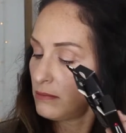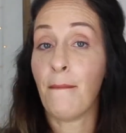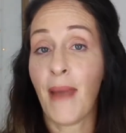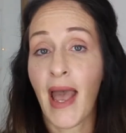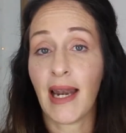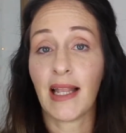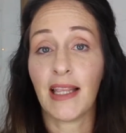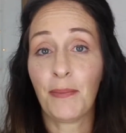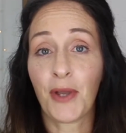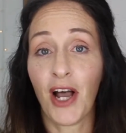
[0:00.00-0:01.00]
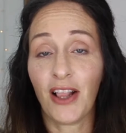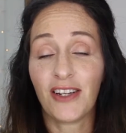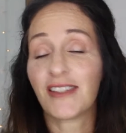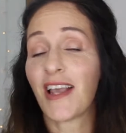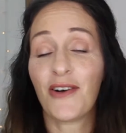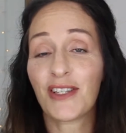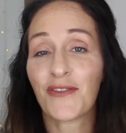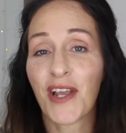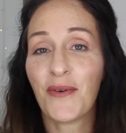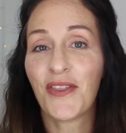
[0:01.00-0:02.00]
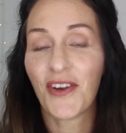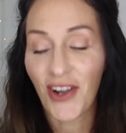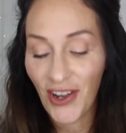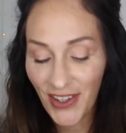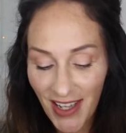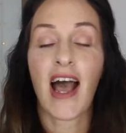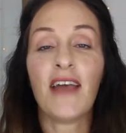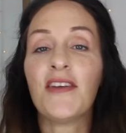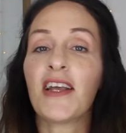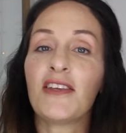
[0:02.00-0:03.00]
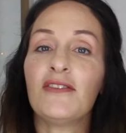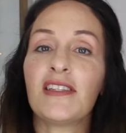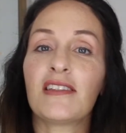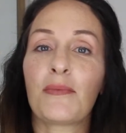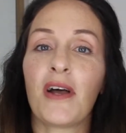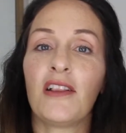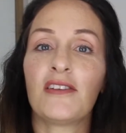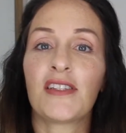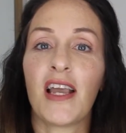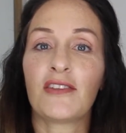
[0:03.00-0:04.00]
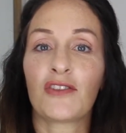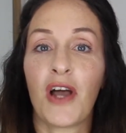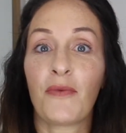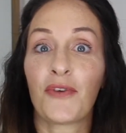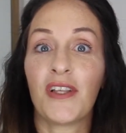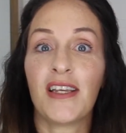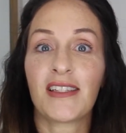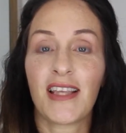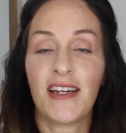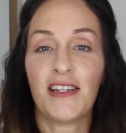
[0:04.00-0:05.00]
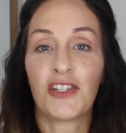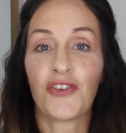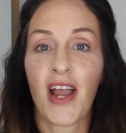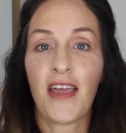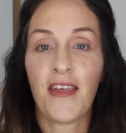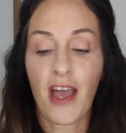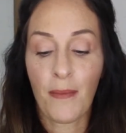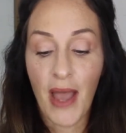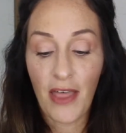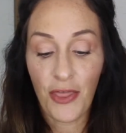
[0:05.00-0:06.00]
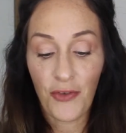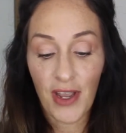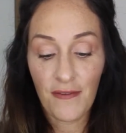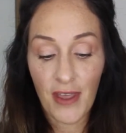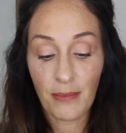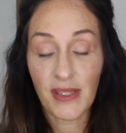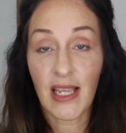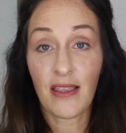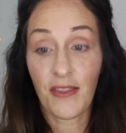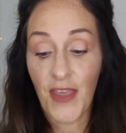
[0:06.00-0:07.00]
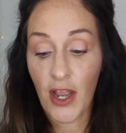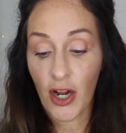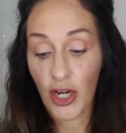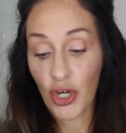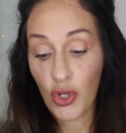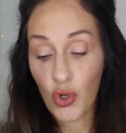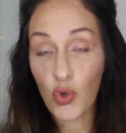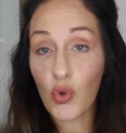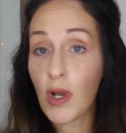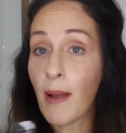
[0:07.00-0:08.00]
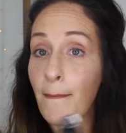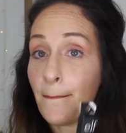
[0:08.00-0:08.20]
matte lip colors. I always forget what they're called. I have not used these lip colors yet, so I'm really excited to try them. 3 of them say that they are new.